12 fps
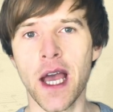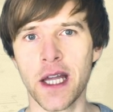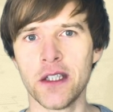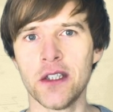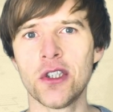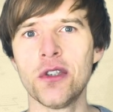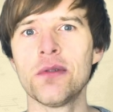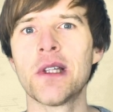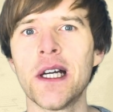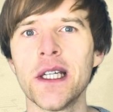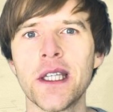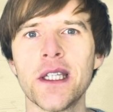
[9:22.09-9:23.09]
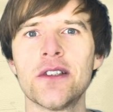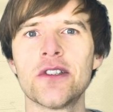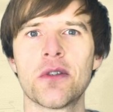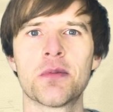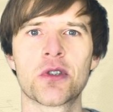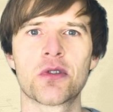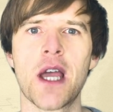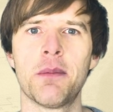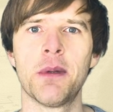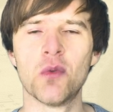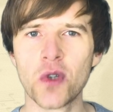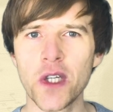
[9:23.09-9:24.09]
and you liking and
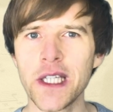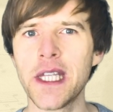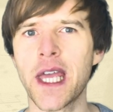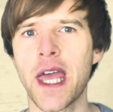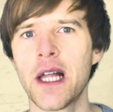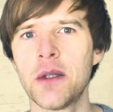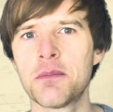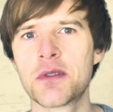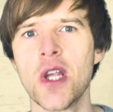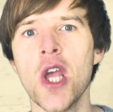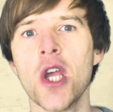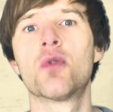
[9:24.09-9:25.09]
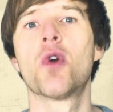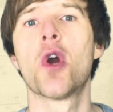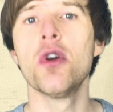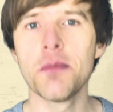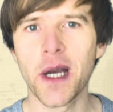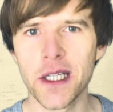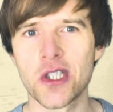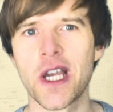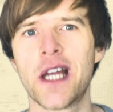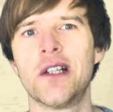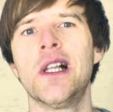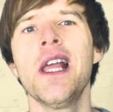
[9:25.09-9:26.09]
subscribing really helps grow my
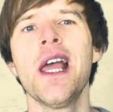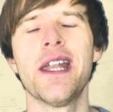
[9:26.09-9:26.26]
channel,